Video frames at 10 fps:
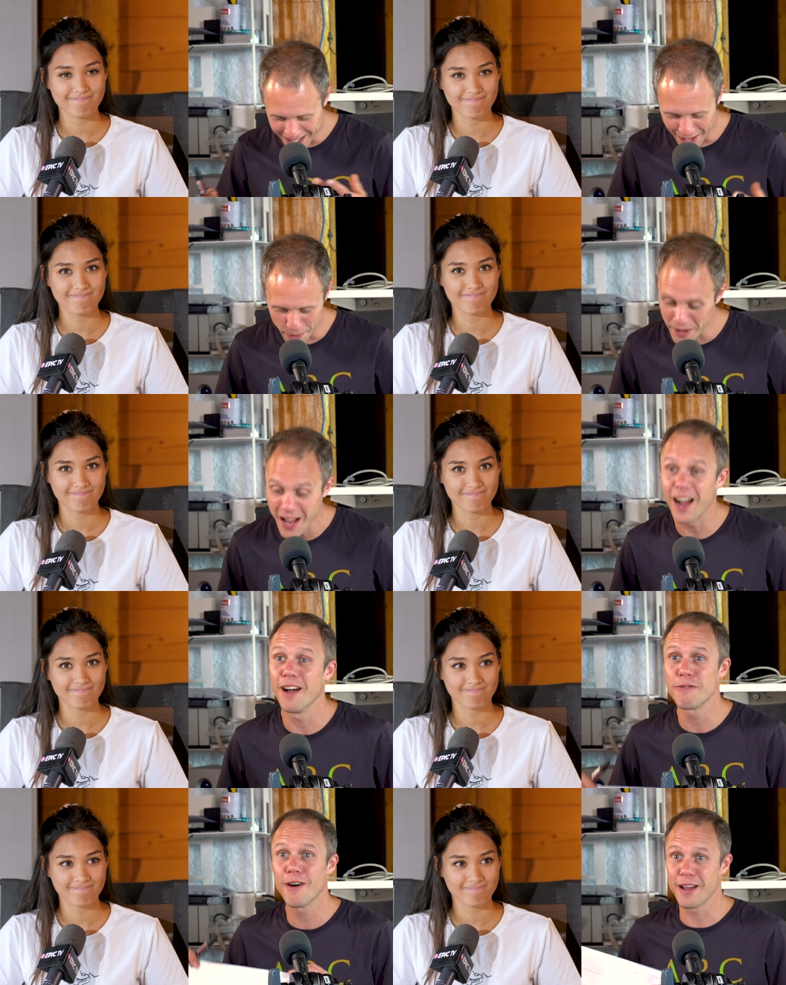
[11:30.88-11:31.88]
Speaker 1: need help.
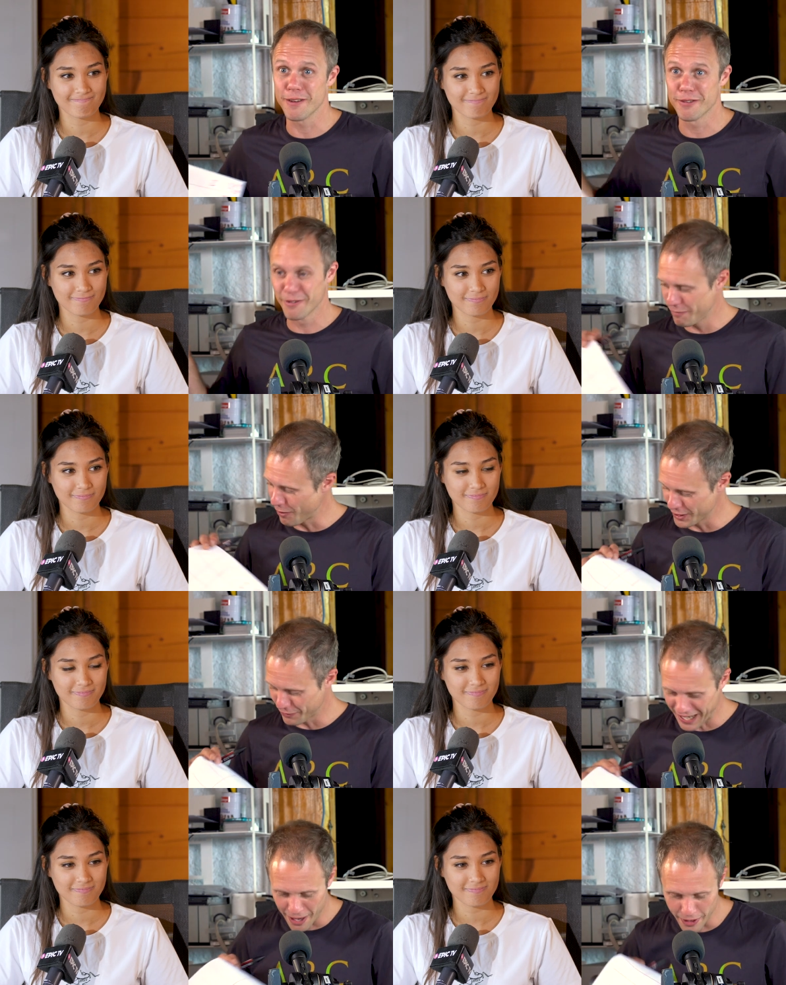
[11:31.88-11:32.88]
Uh, five points
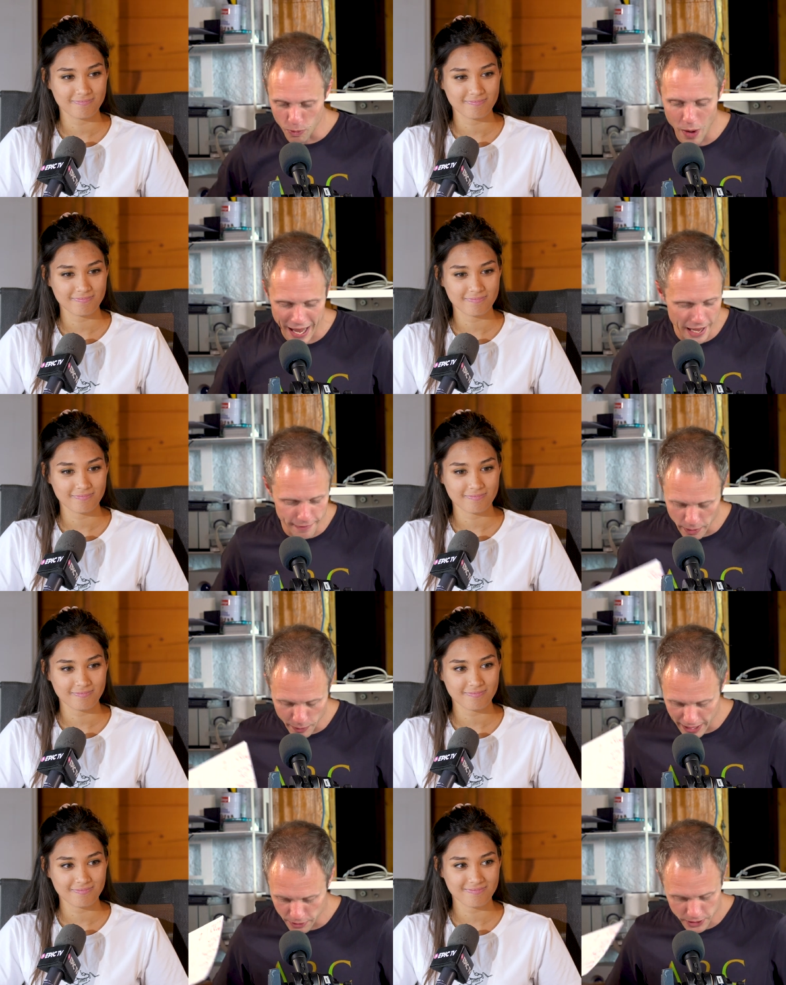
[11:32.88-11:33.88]
for Laura, way ahead of
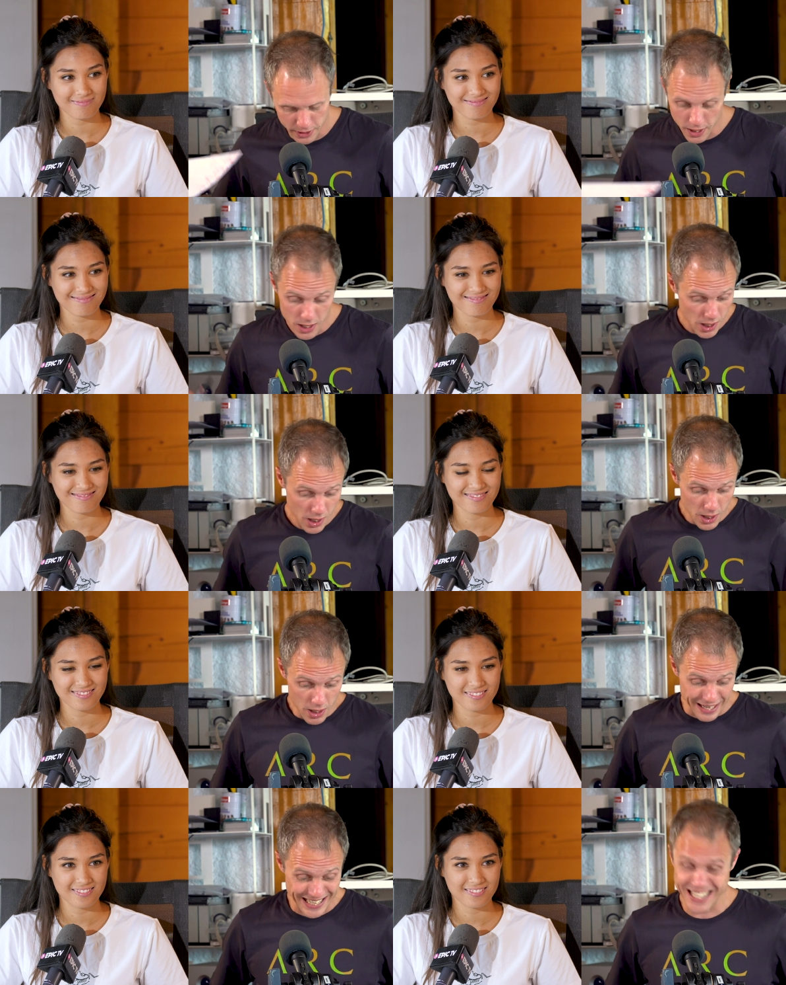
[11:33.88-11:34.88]
anyone else.
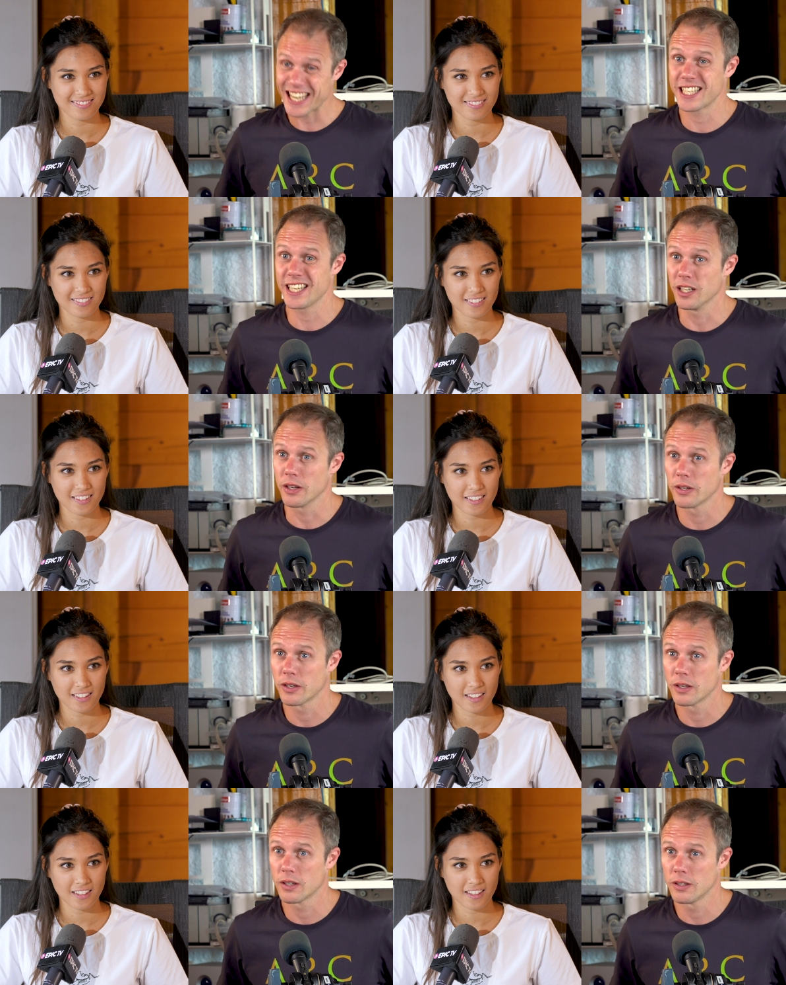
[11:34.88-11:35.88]
I think
Speaker 2: that's it though.
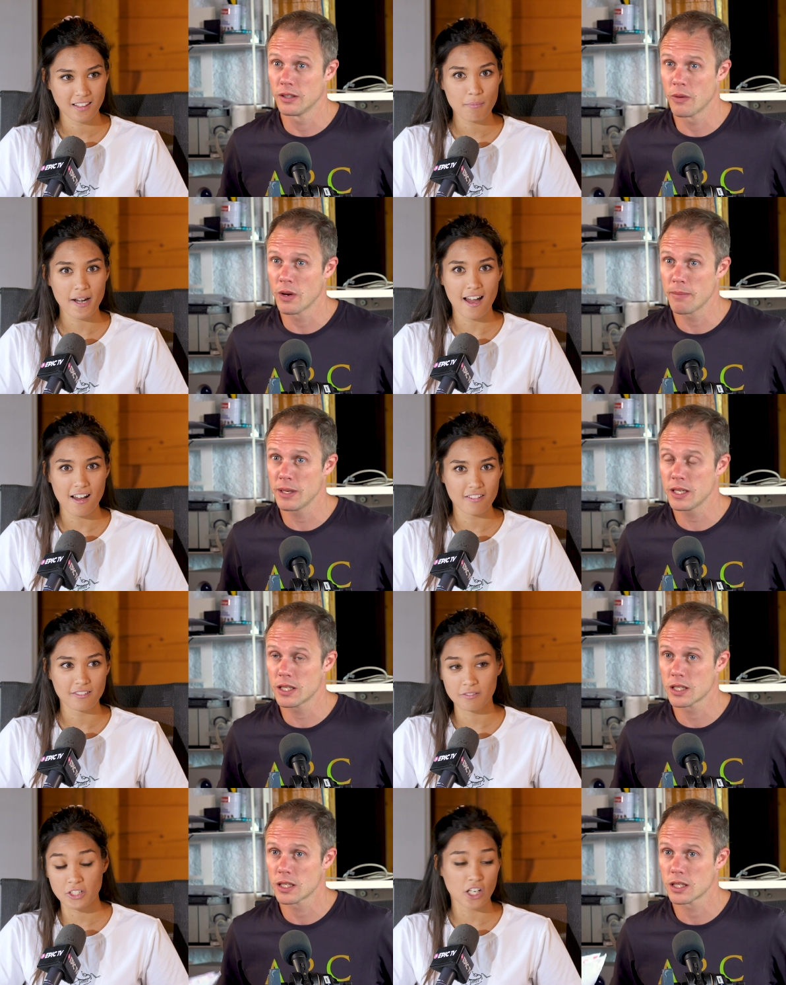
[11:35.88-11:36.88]
No nine
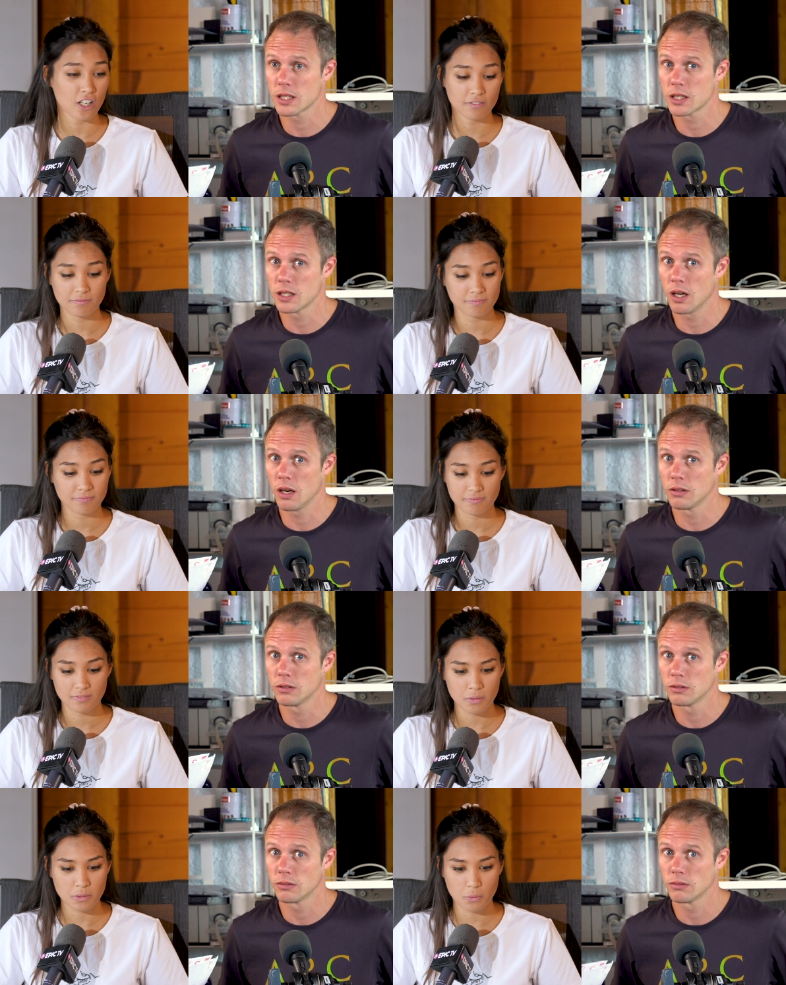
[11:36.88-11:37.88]
Bs. No. No.
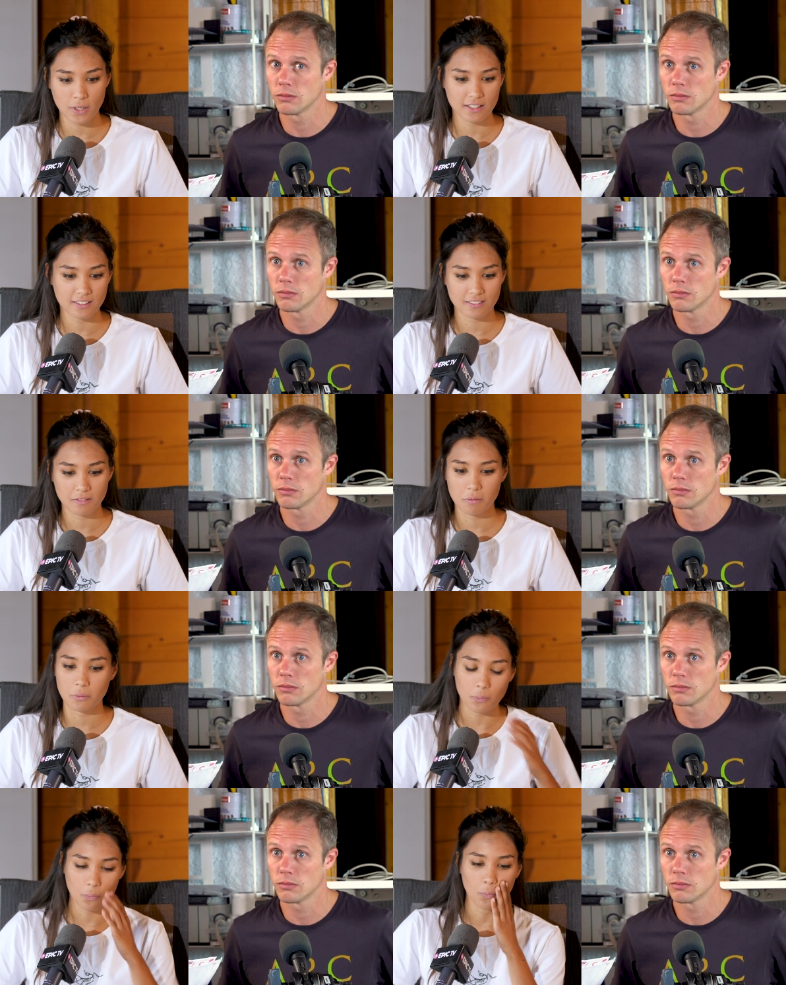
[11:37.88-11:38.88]
It was wait.
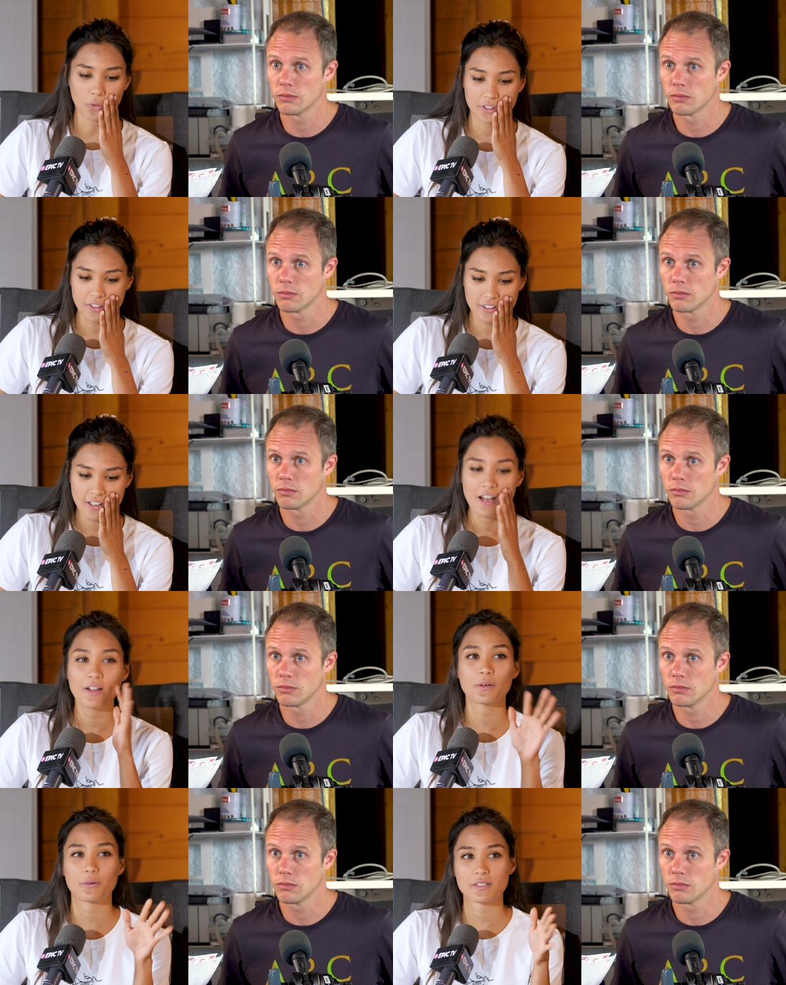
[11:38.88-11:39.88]
worder.
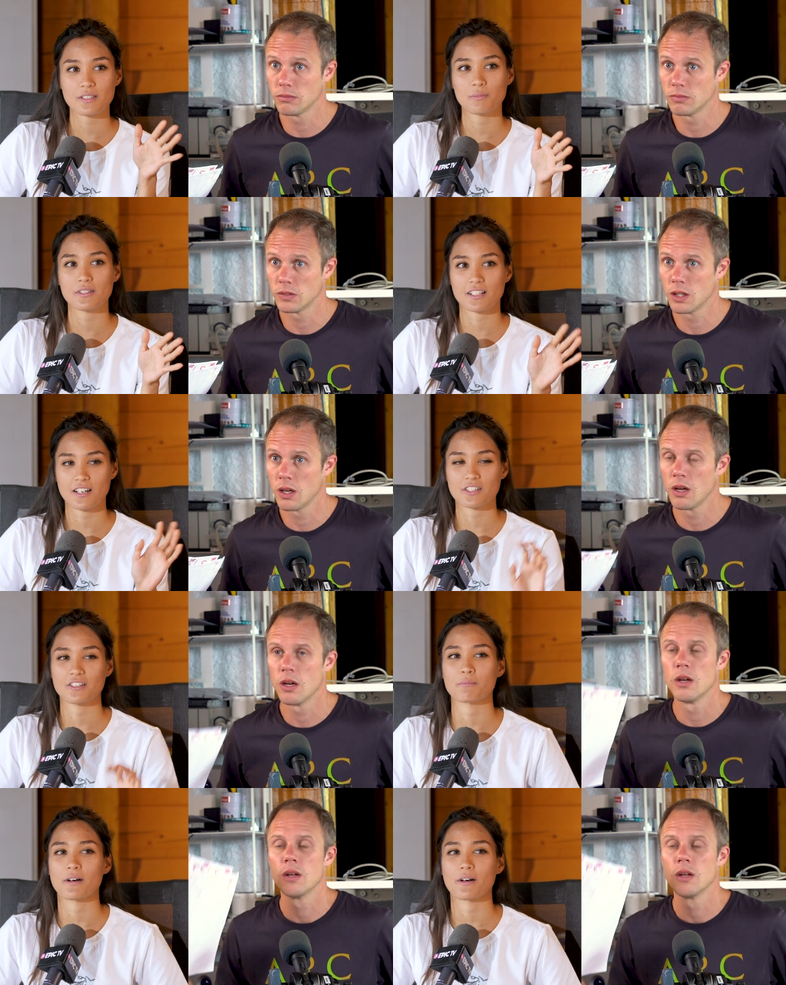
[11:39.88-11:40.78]
There was some discussion